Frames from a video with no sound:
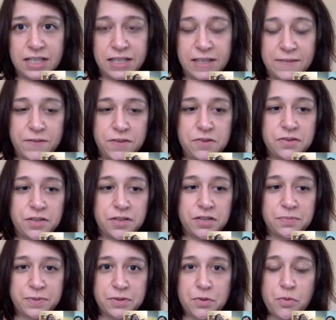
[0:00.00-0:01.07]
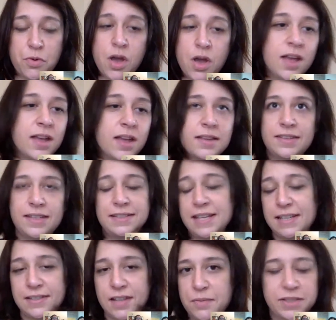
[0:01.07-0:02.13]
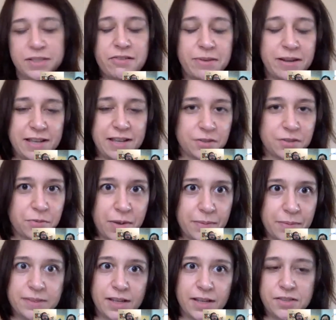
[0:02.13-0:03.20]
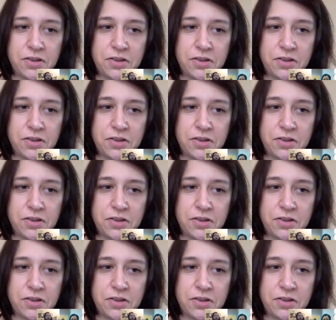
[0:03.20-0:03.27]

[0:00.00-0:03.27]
Like if you're these days, almost everybody has a website,